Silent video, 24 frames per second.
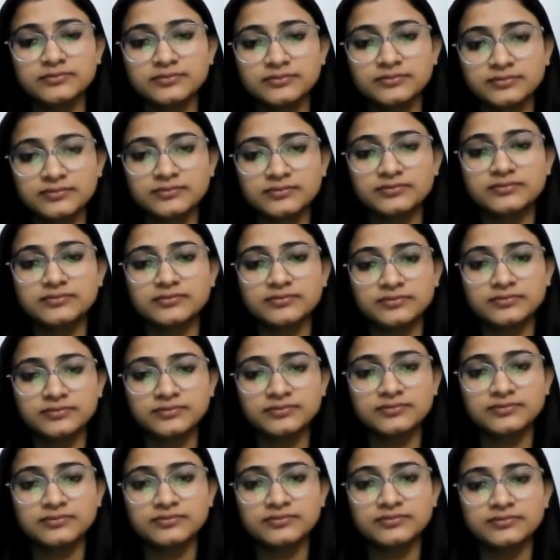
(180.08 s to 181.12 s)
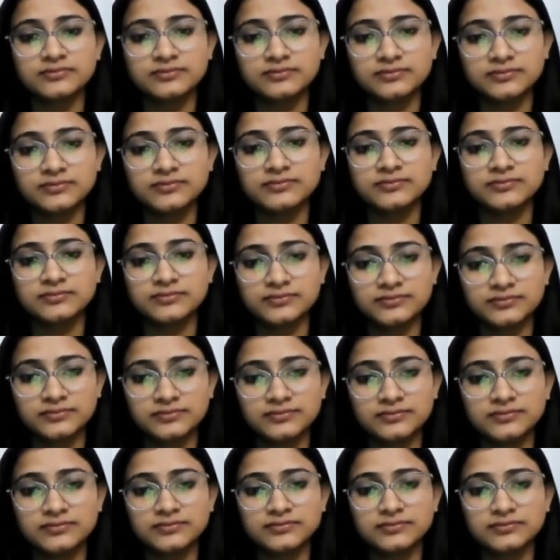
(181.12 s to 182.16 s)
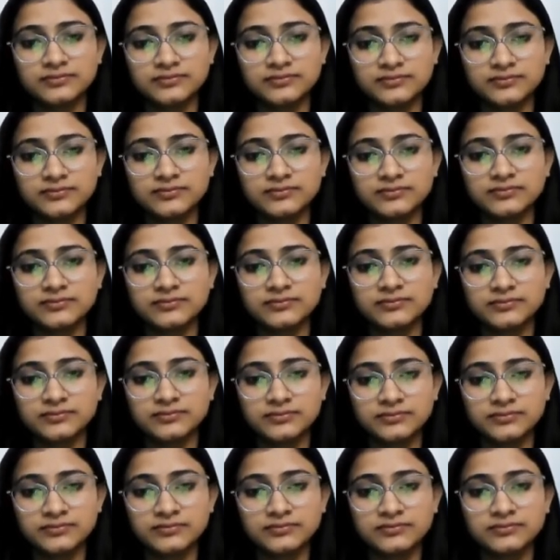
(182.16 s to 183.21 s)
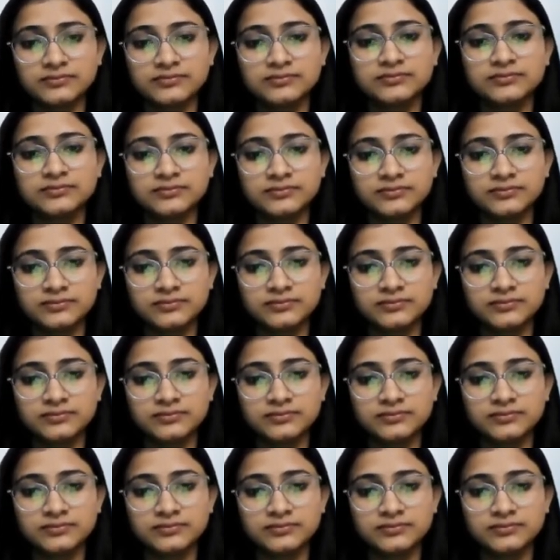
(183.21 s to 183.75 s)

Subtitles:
(not speaking)